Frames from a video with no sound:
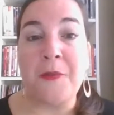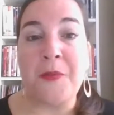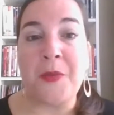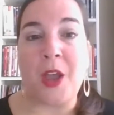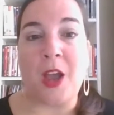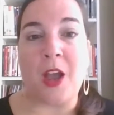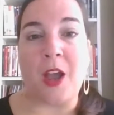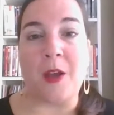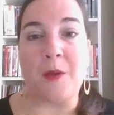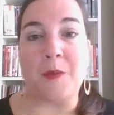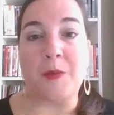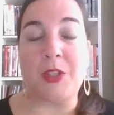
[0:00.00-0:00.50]

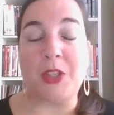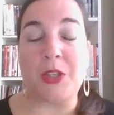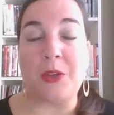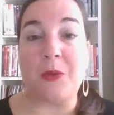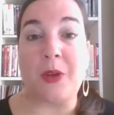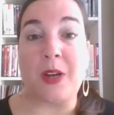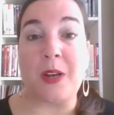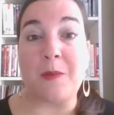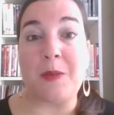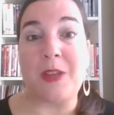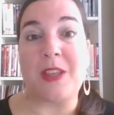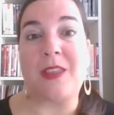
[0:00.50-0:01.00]
So you
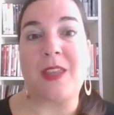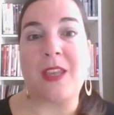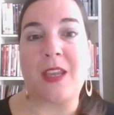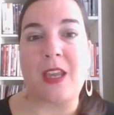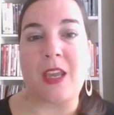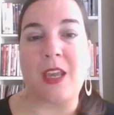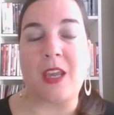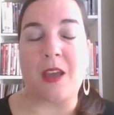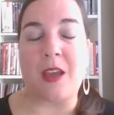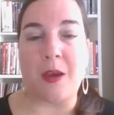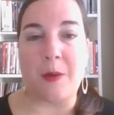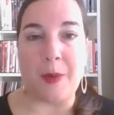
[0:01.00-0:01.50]
want to be
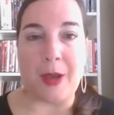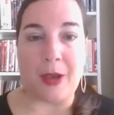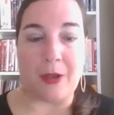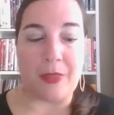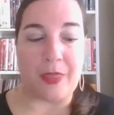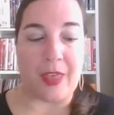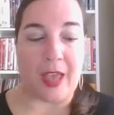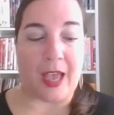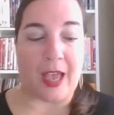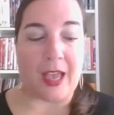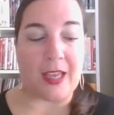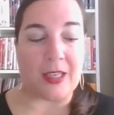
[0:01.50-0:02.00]
thinking about
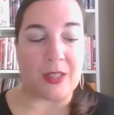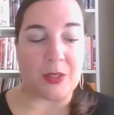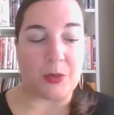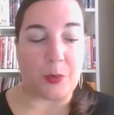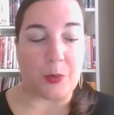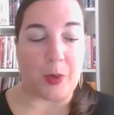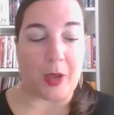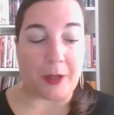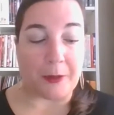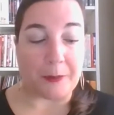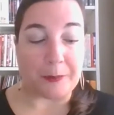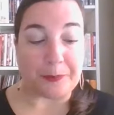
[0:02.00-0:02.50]
that as
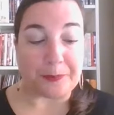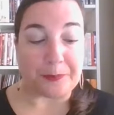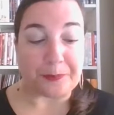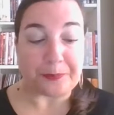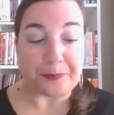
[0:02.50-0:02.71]
well.